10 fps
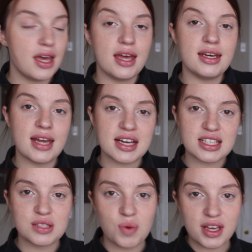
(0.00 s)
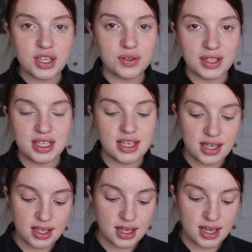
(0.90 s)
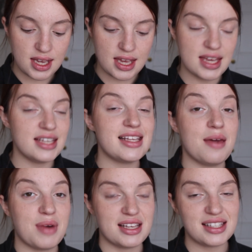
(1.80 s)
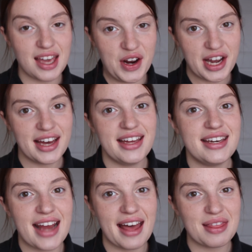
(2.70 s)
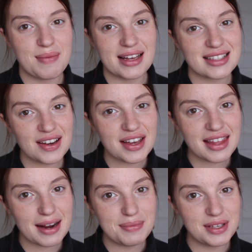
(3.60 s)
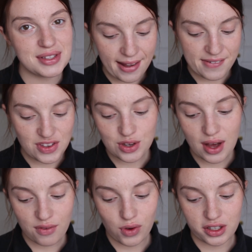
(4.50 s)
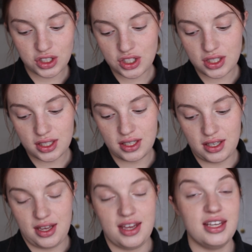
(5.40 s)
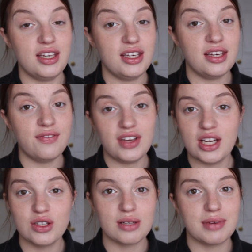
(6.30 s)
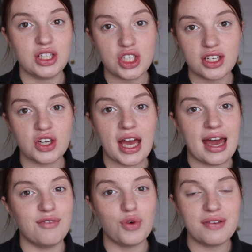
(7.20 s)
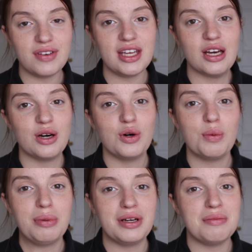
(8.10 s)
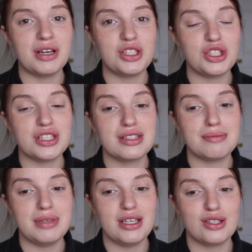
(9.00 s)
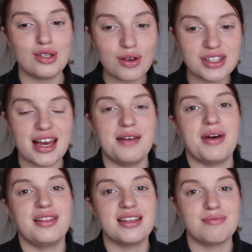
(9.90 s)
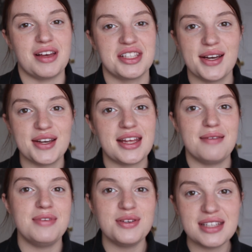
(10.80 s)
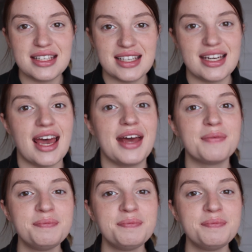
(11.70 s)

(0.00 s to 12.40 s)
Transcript: Next, what you'll need is a mascara. Now, the mascara that I'm using, if you have watched any videos on my channel, I have one video pretty much just being so sad about this mascara that I'm using today.